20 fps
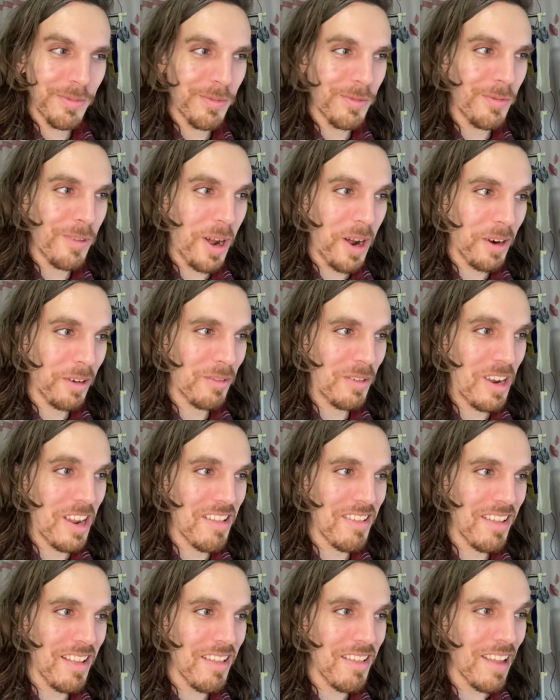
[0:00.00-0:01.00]
wrong
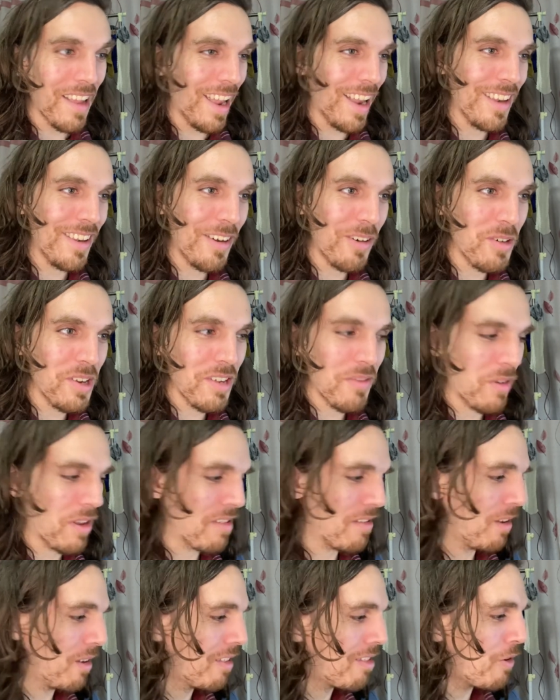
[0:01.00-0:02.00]
reasons and don't get
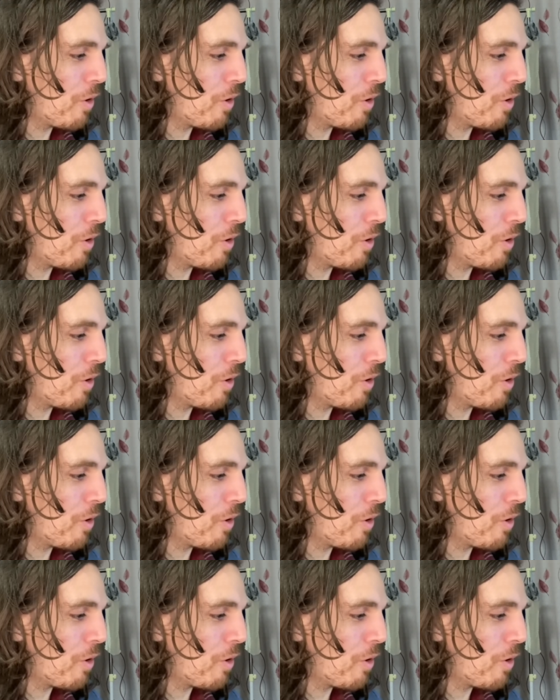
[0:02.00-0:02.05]
results,